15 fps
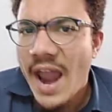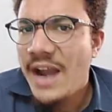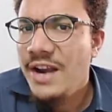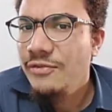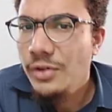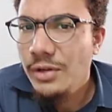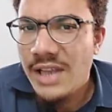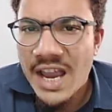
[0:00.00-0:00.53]
and
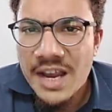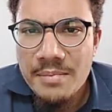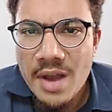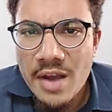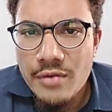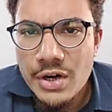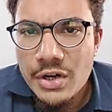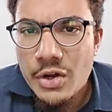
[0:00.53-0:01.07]
if you like my
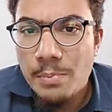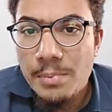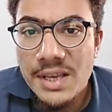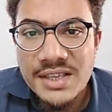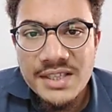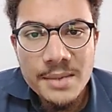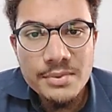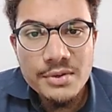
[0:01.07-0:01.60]
video,
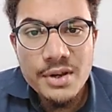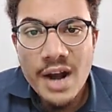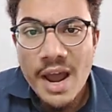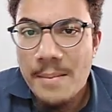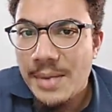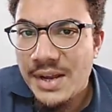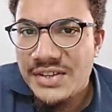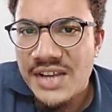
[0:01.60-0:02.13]
please
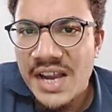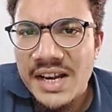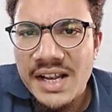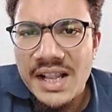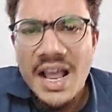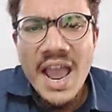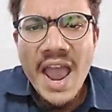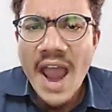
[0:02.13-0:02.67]
subscribe my channel